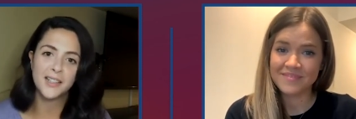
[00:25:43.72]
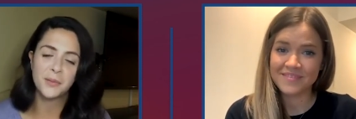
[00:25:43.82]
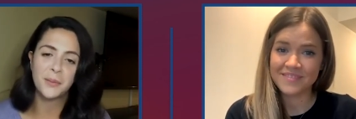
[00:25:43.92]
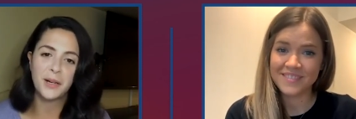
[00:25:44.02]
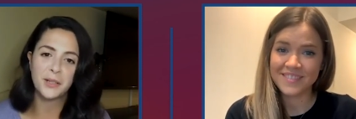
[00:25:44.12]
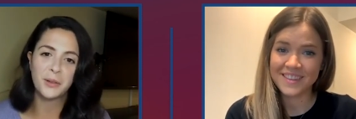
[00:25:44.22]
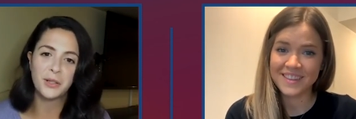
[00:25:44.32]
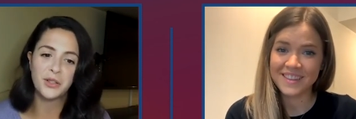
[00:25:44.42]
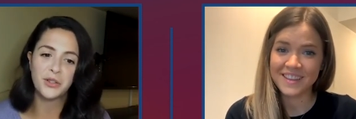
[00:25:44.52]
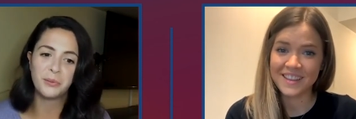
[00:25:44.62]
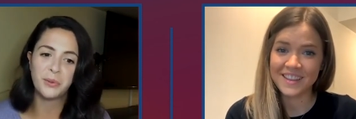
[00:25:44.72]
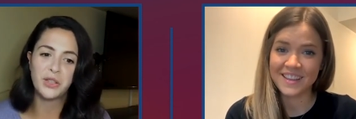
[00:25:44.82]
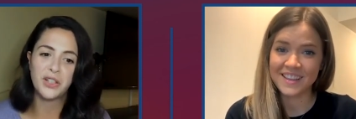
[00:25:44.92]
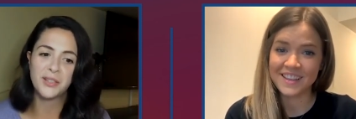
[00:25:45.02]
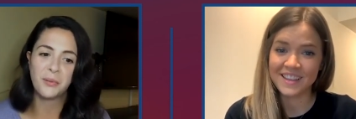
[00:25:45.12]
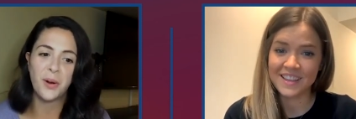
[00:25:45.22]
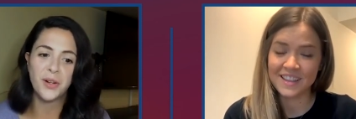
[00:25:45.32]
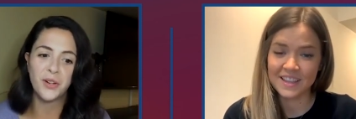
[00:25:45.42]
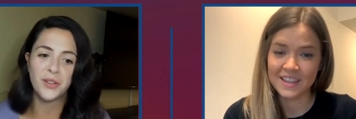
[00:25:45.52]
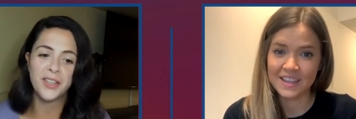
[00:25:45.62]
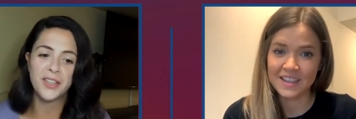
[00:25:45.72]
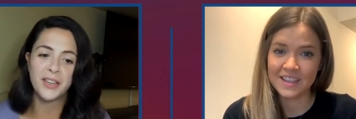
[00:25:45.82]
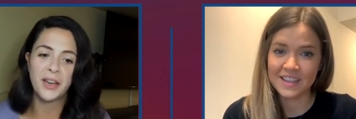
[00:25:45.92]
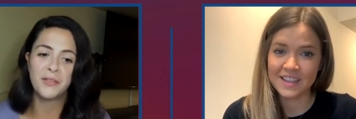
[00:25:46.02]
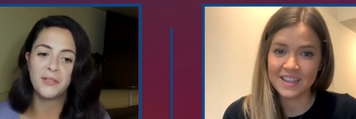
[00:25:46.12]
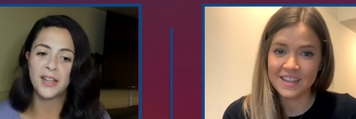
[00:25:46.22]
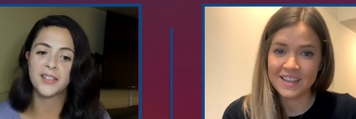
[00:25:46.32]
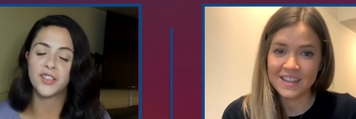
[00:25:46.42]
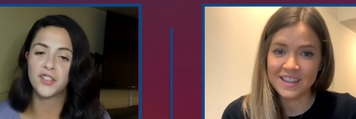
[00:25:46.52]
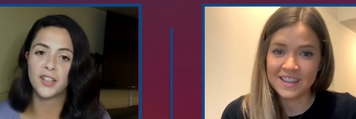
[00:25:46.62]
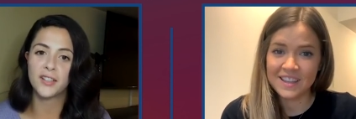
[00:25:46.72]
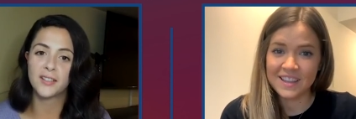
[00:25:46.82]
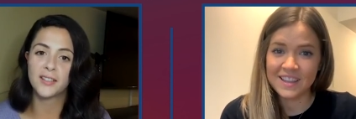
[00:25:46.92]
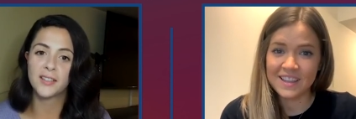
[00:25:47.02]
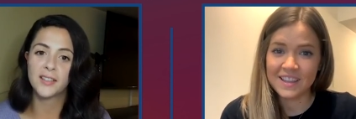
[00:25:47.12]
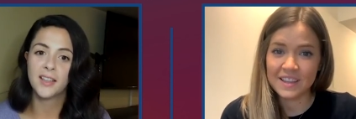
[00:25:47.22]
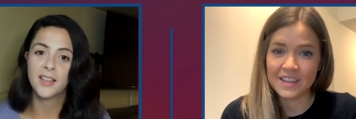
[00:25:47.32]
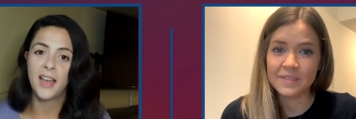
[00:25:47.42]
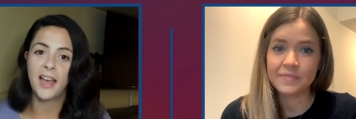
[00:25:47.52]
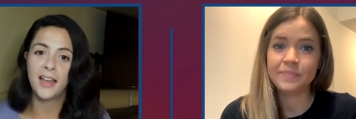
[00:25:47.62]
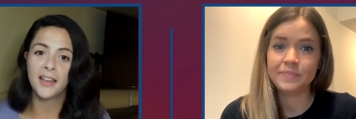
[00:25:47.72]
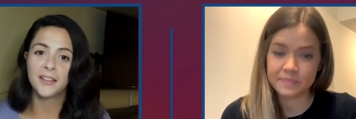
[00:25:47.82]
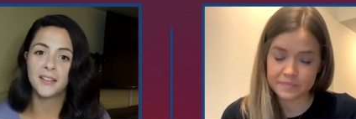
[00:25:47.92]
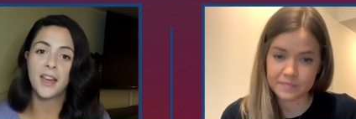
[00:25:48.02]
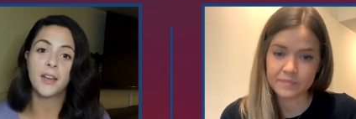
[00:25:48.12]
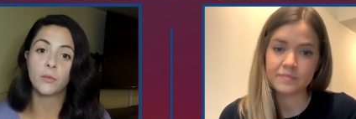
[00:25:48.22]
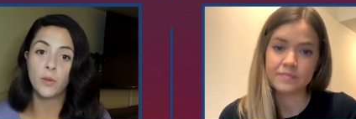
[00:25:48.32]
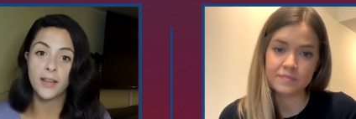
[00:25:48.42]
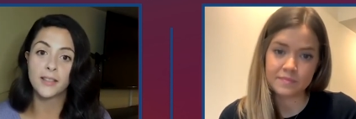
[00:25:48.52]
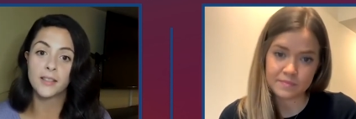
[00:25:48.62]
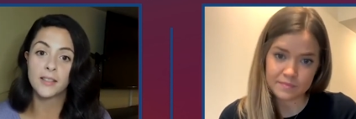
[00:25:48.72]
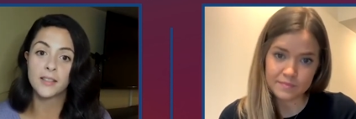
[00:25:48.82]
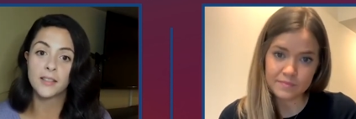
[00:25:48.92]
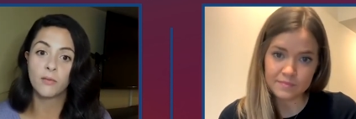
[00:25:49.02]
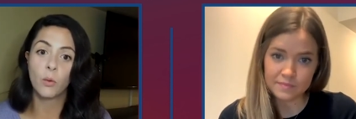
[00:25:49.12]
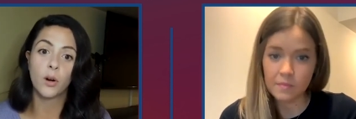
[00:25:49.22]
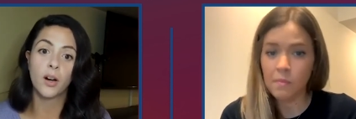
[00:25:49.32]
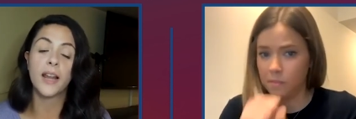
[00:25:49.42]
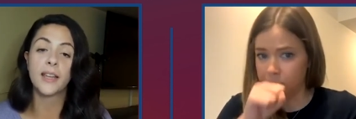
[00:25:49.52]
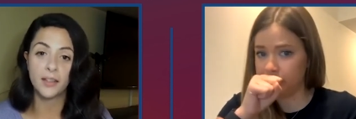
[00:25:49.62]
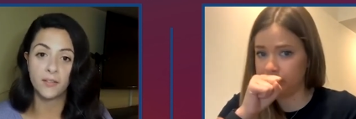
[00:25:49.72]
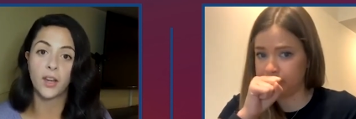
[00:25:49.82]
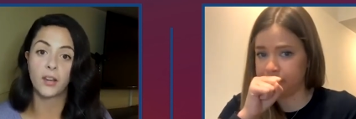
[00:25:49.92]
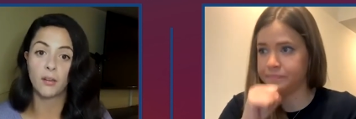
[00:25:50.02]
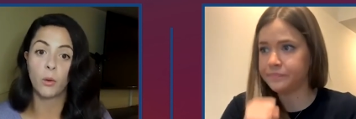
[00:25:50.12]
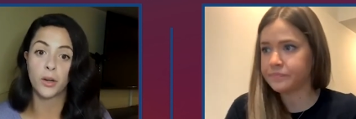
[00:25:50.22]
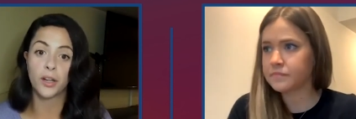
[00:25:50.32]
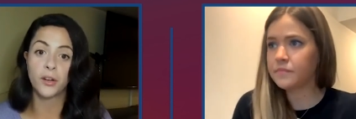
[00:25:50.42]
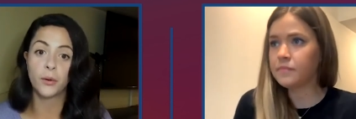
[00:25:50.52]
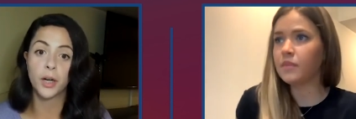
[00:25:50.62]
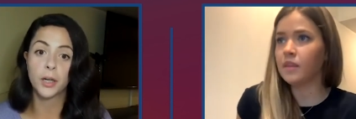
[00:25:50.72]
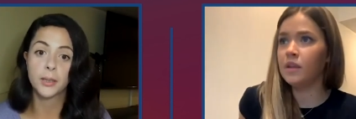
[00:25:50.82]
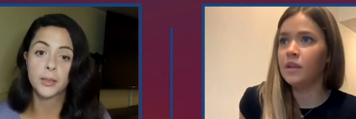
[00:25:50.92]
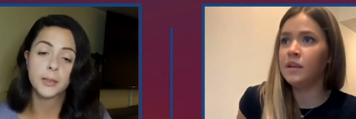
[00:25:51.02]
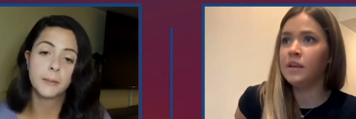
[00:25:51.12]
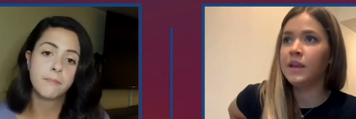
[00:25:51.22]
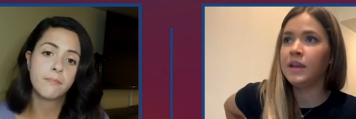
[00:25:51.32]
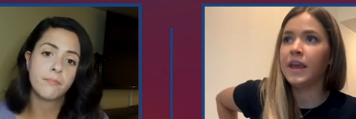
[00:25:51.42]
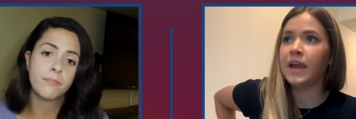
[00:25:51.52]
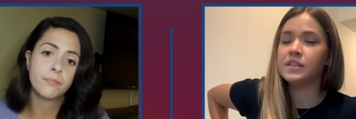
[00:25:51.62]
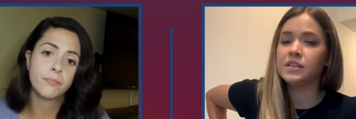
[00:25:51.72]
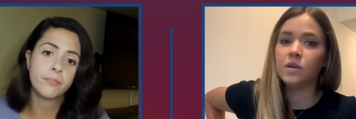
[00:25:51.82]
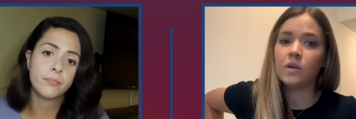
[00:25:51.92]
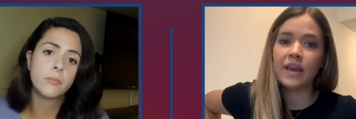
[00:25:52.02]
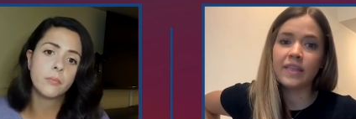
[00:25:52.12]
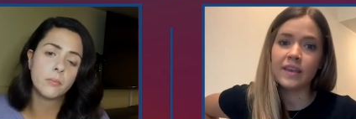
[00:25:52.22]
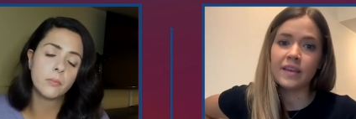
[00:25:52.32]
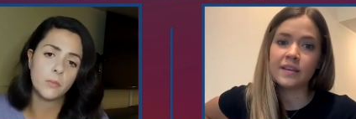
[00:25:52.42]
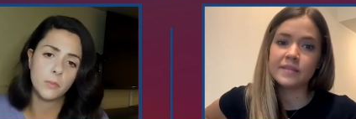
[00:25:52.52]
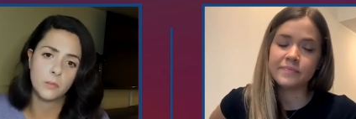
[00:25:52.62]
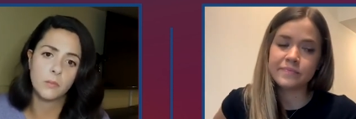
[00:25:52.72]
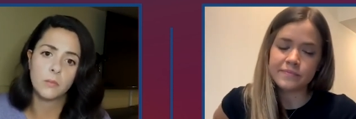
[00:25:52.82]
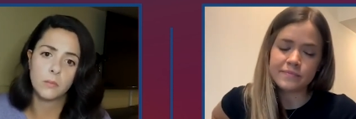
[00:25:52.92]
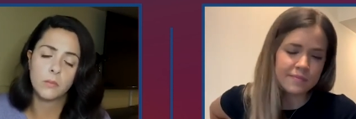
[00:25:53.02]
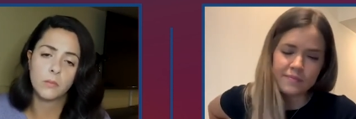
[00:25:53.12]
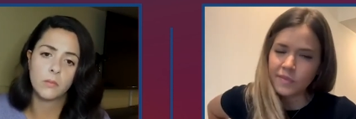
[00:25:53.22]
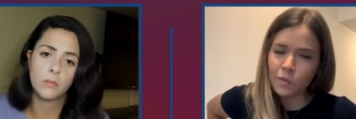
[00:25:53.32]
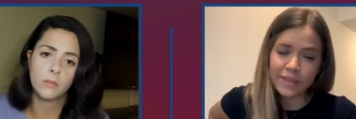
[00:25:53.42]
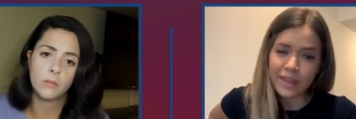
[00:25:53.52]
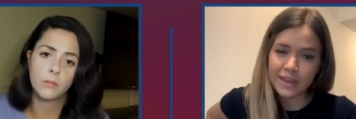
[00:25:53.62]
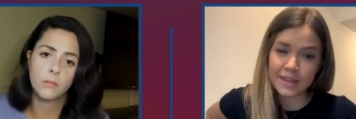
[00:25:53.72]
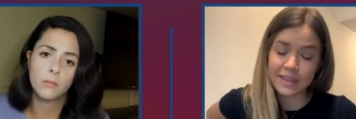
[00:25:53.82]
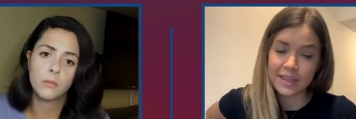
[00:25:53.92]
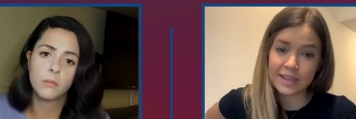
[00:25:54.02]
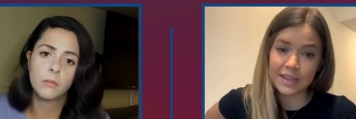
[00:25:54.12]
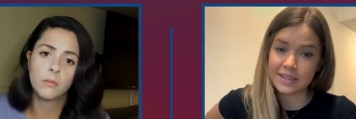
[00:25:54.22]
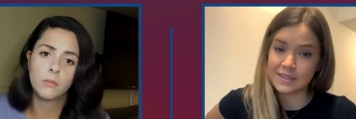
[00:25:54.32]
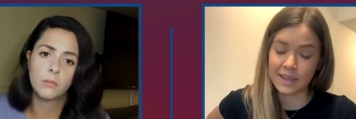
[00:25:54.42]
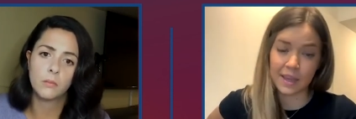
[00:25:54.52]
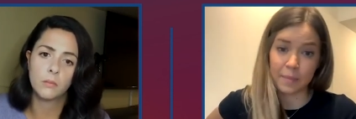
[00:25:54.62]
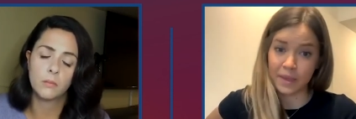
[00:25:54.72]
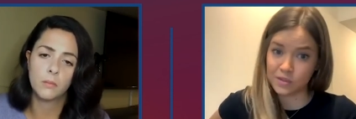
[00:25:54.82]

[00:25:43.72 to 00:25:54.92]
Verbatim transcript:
Speaker 1: into my next question, which is, what are the advantages and then risks for a
Speaker 2: living organ donor? Yeah, so I think with anything, it's like a big